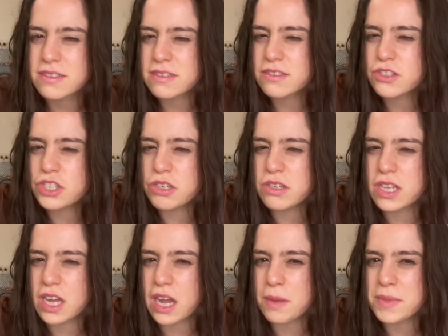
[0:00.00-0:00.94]
shoot in
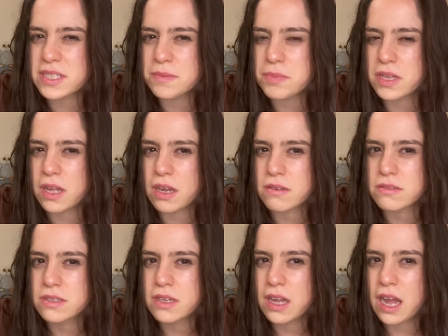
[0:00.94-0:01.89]
the comments below.
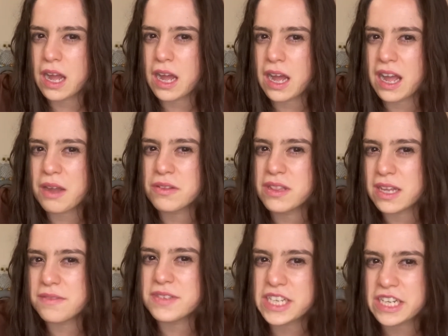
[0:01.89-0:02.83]
I would
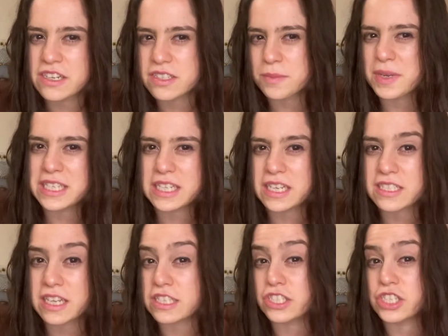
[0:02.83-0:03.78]
love to hear some ideas.
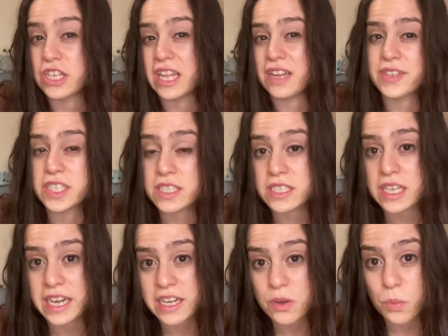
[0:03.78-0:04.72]
I still haven't
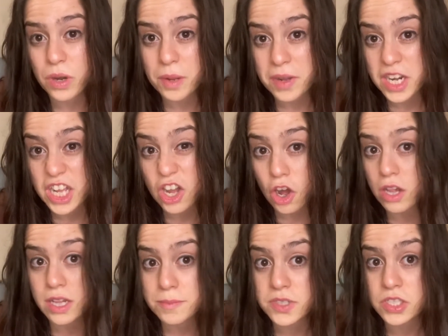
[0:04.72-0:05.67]
decided what I'm gonna
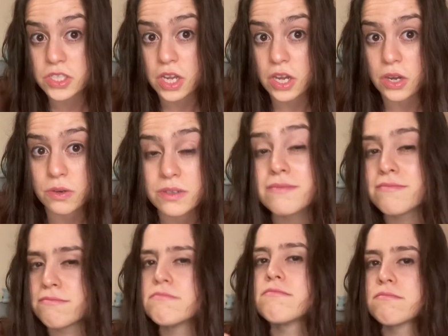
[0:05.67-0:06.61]
call him, so
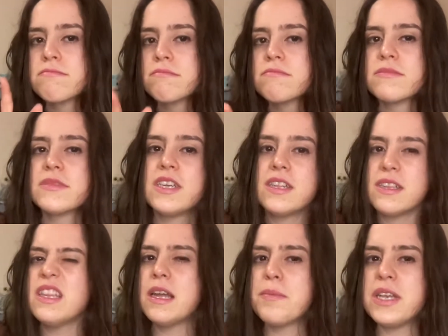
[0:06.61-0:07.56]

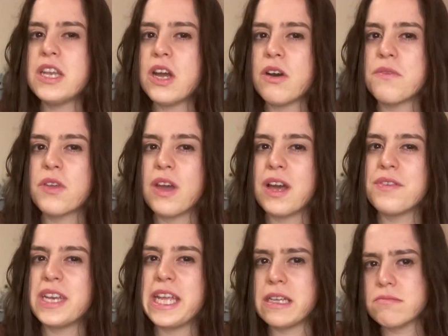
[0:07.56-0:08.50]
let me know if you have
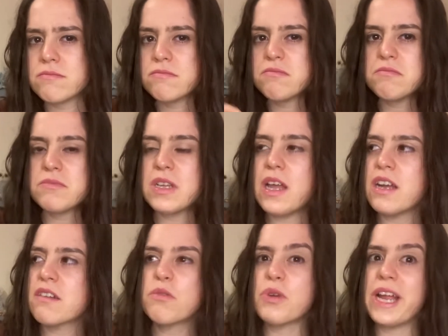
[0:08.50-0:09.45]
any
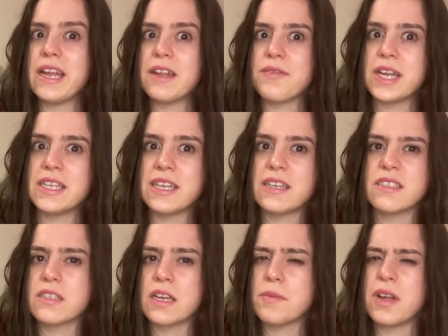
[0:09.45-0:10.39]
creative
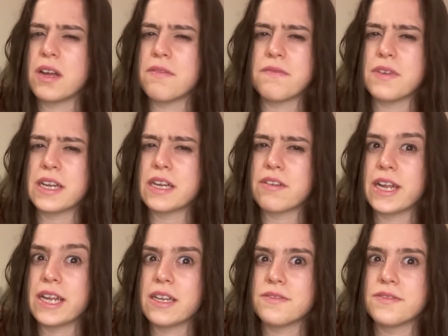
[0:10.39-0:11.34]
ideas. I'm not very
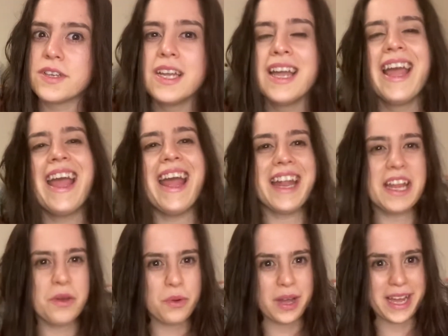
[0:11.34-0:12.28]
creative.
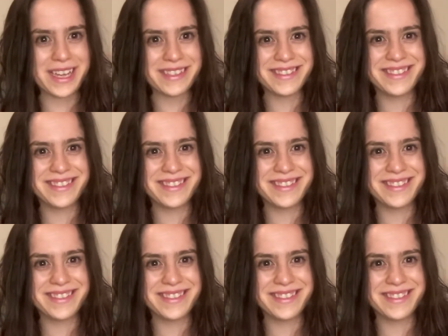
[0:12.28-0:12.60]
Anyway,